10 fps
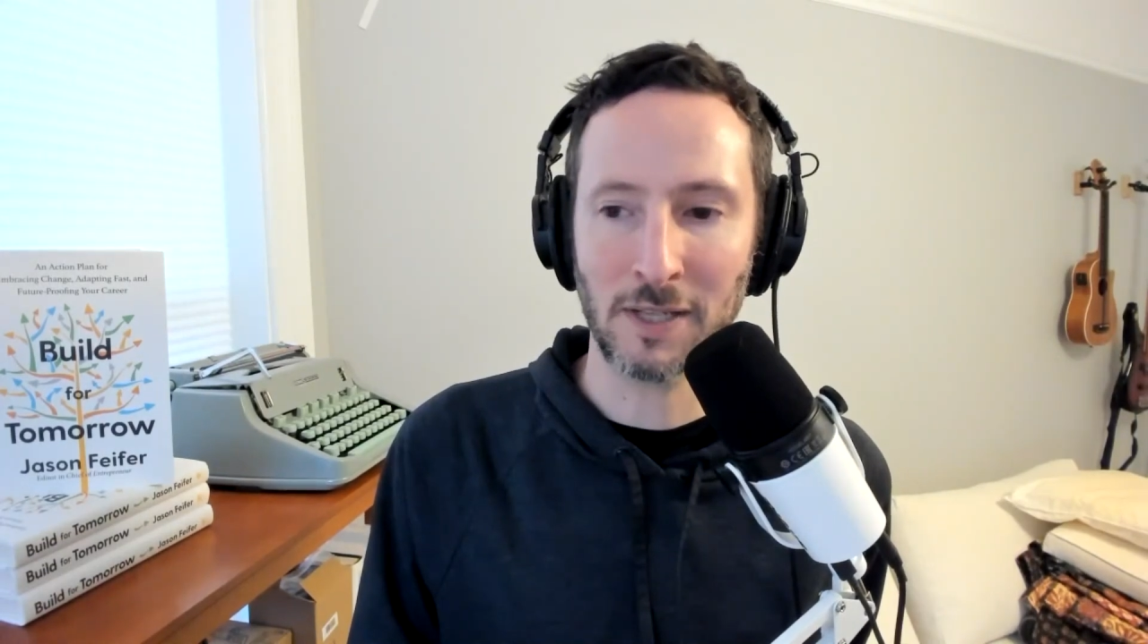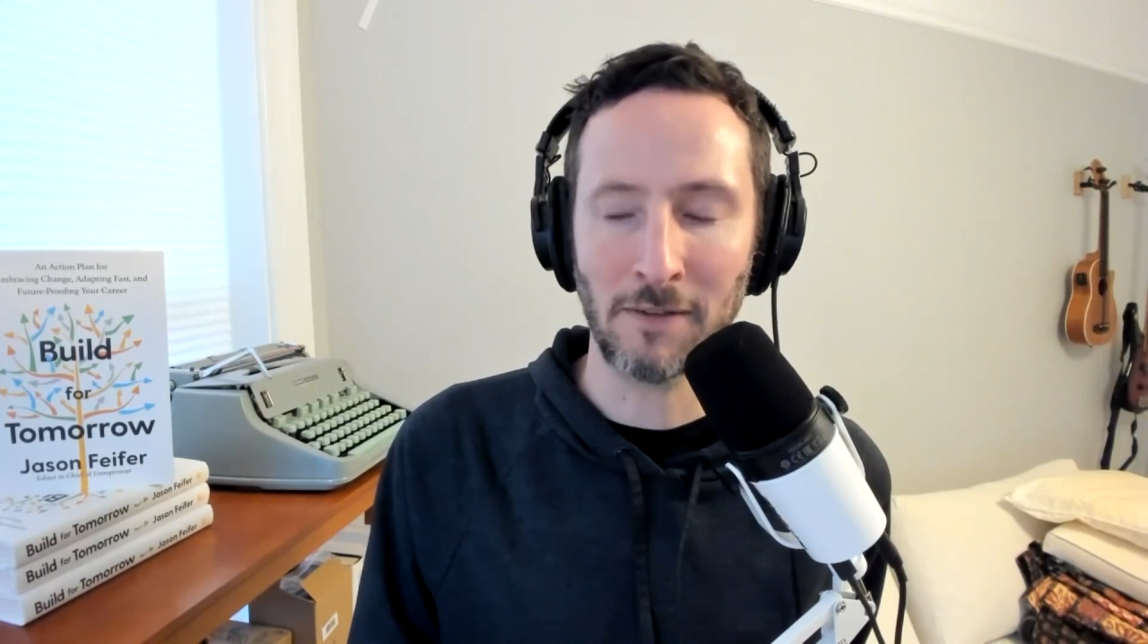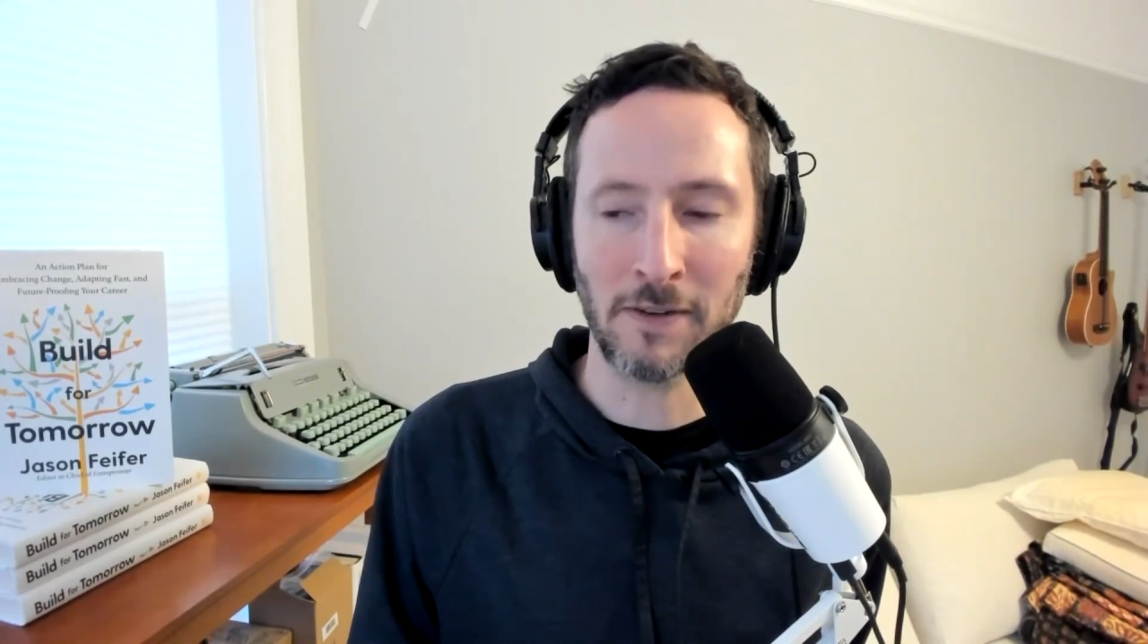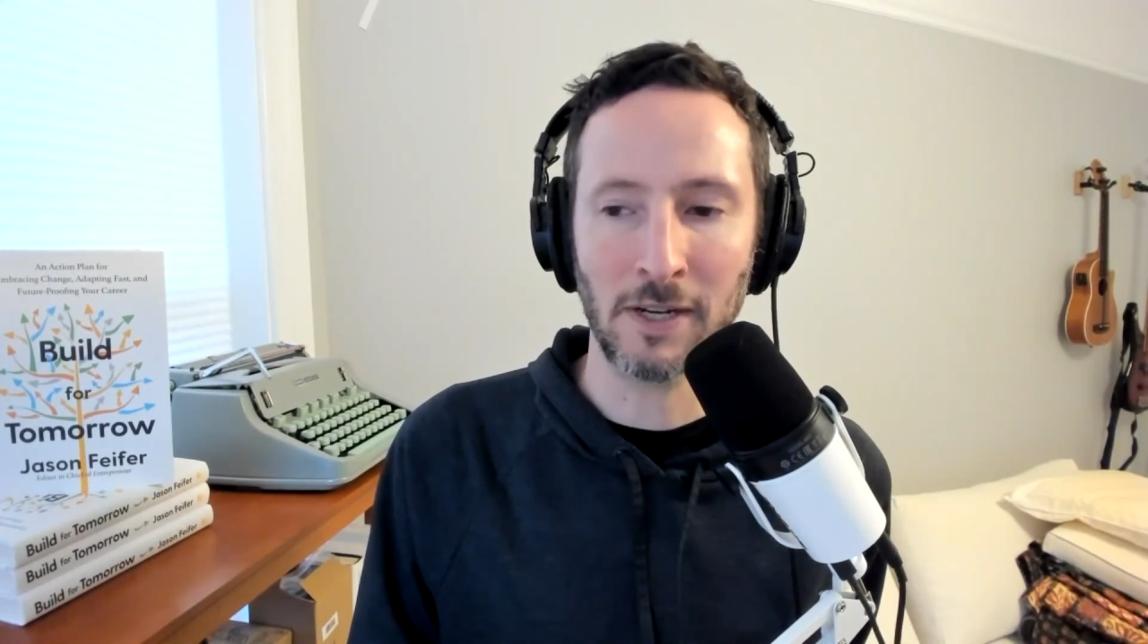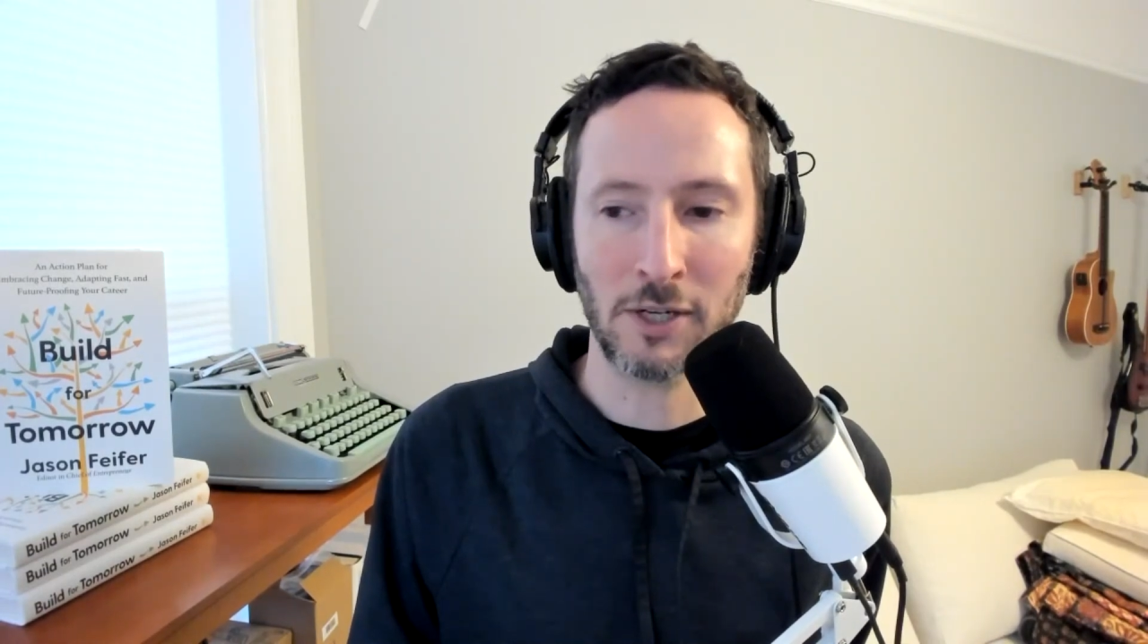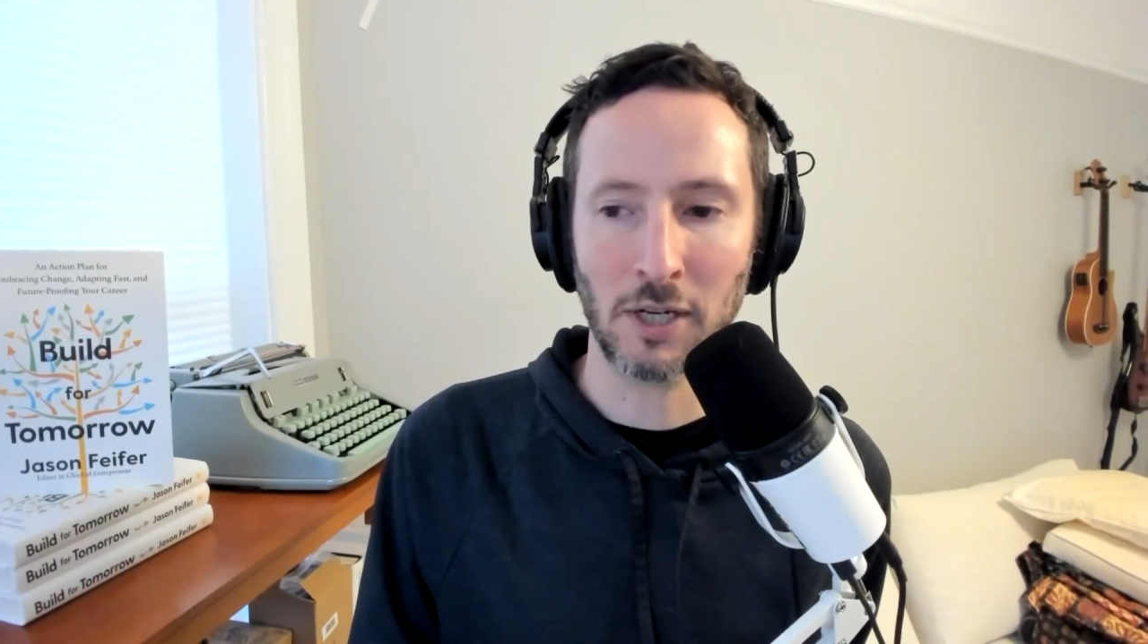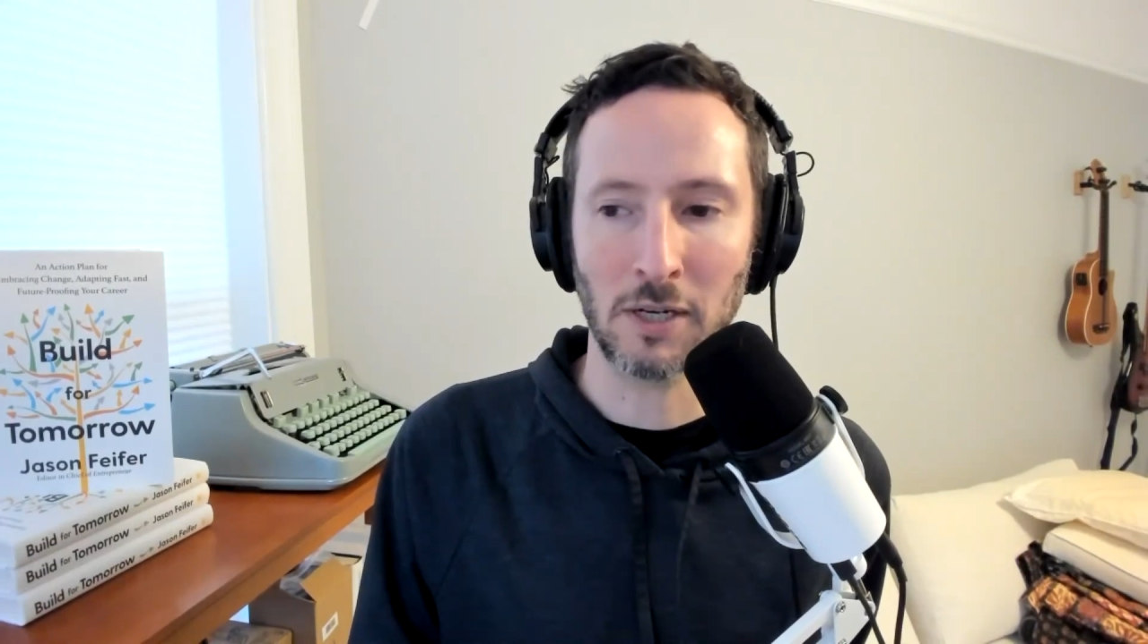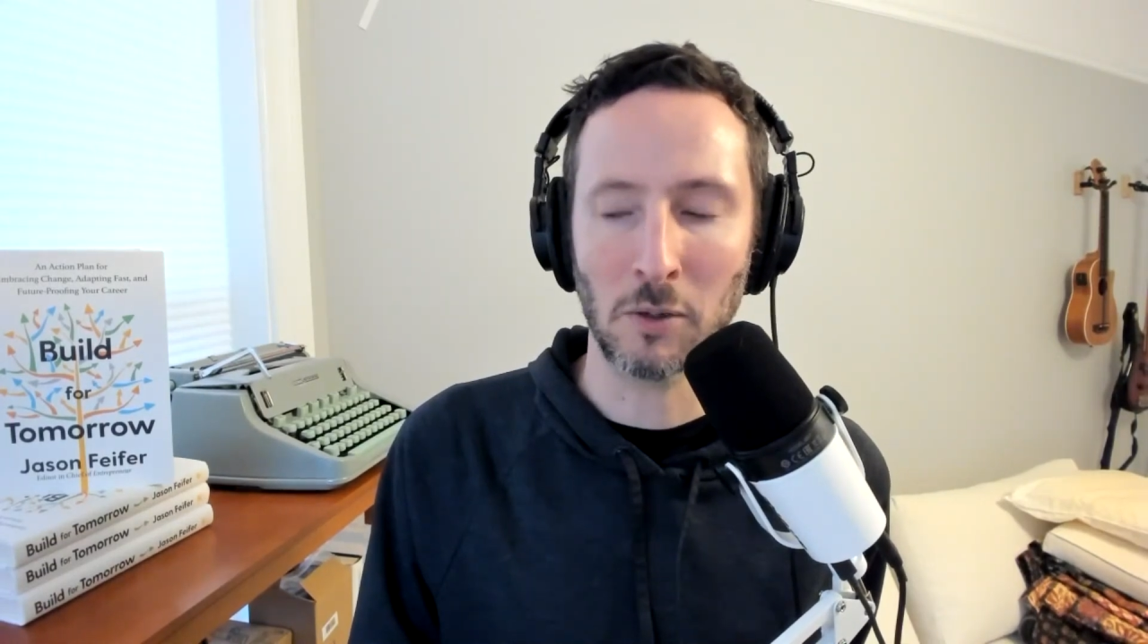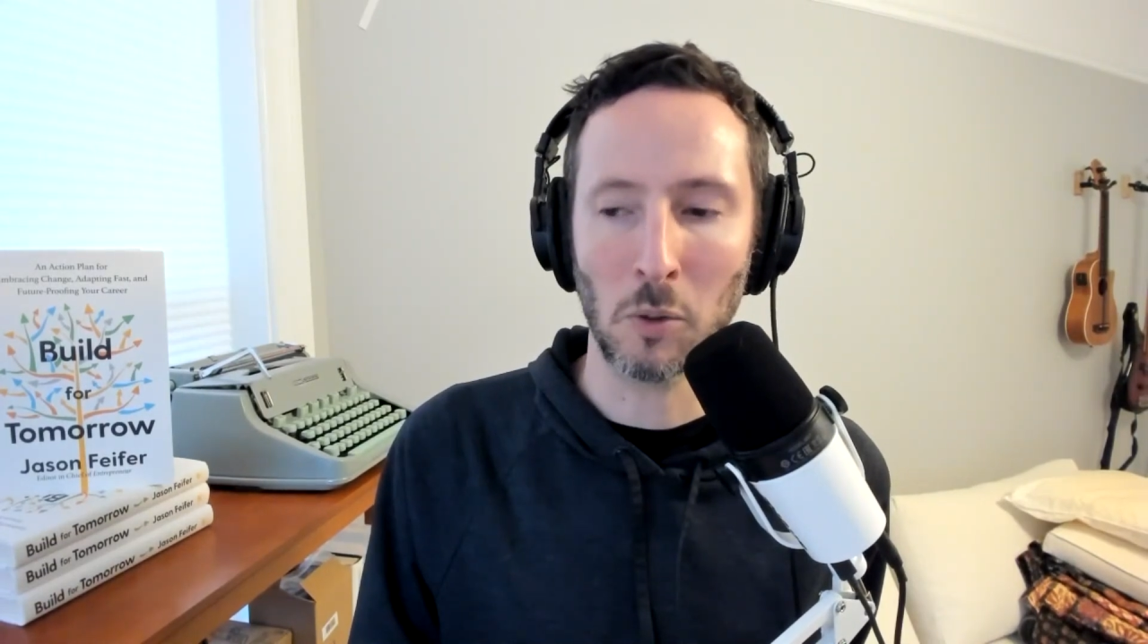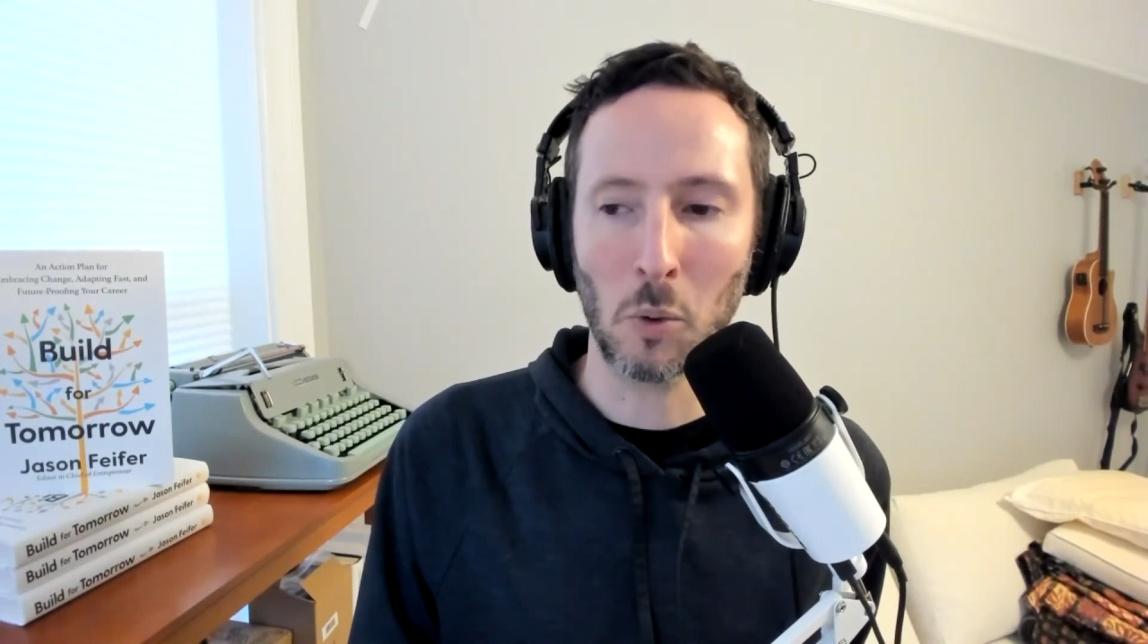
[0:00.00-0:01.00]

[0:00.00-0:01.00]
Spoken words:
definition